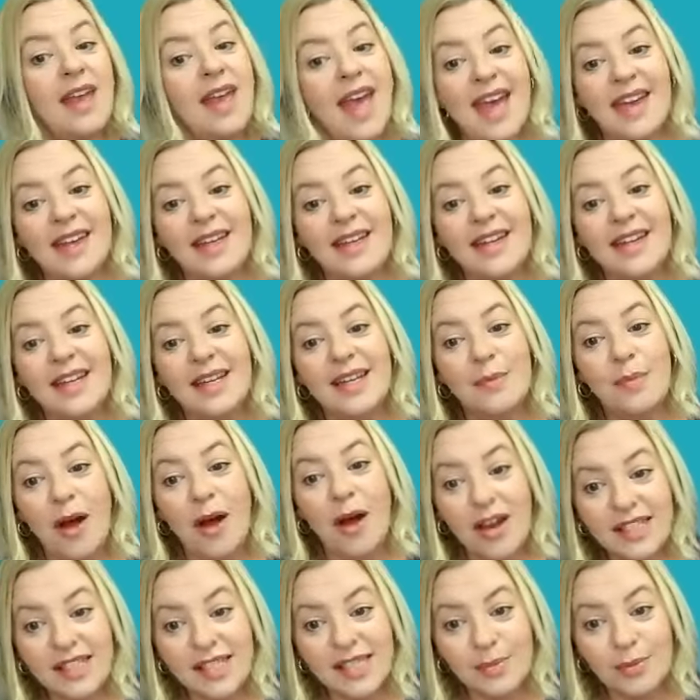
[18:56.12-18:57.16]
and
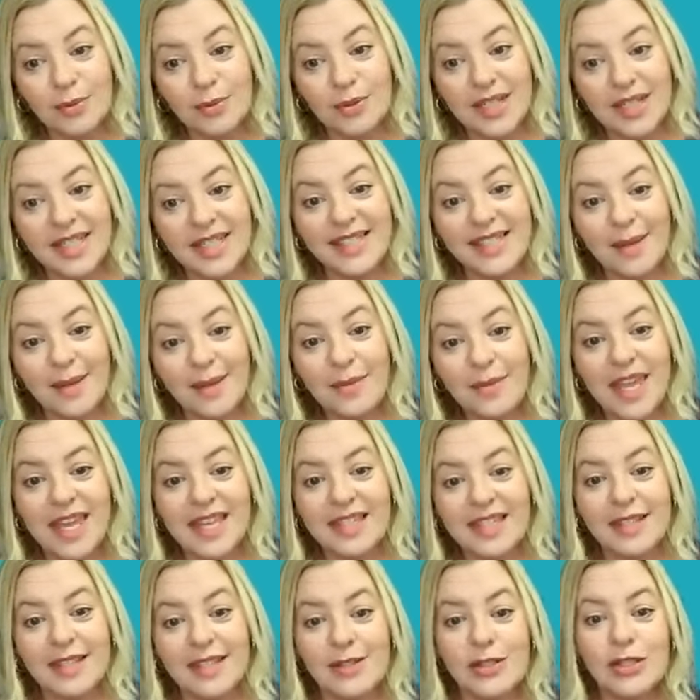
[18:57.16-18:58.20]
impossible in some
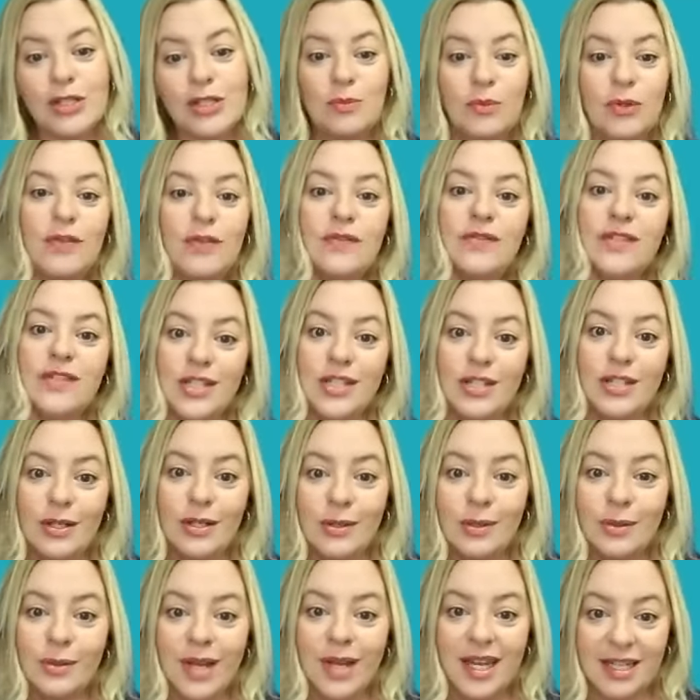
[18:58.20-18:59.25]
cases to move
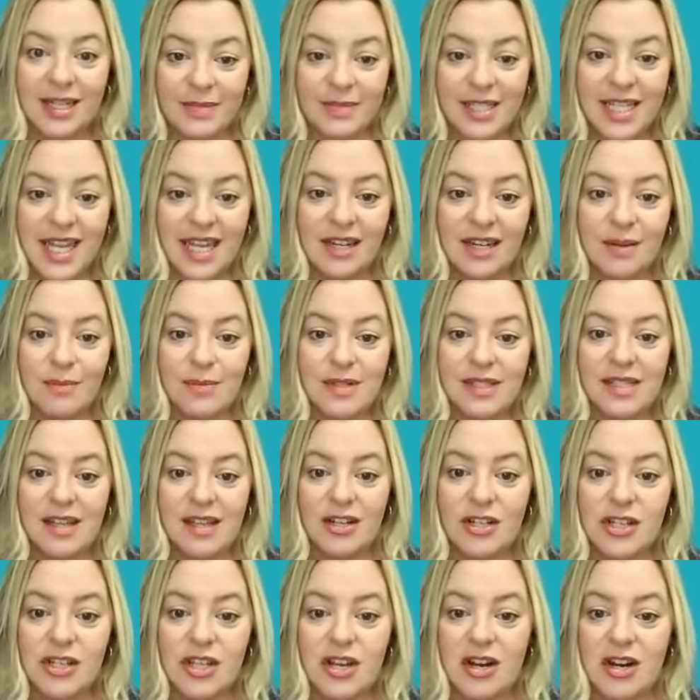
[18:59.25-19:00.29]
to and obtain a
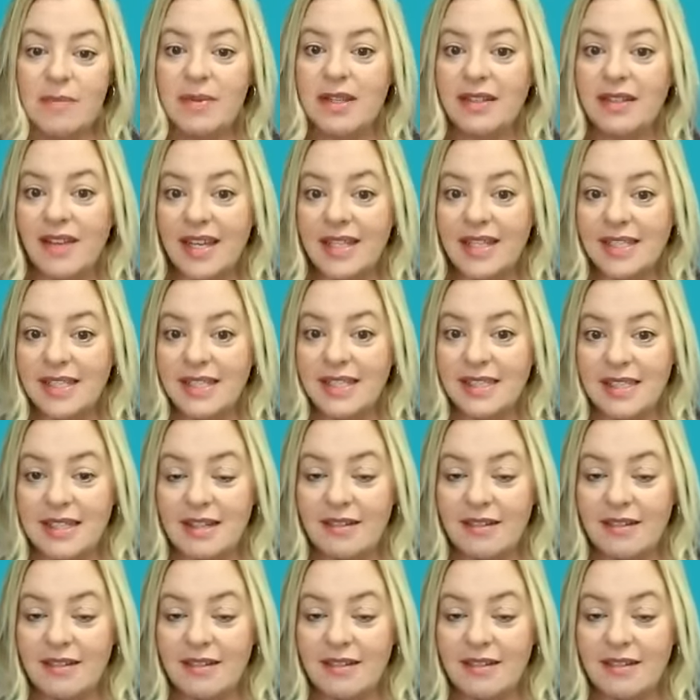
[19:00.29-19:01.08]
massage therapy license in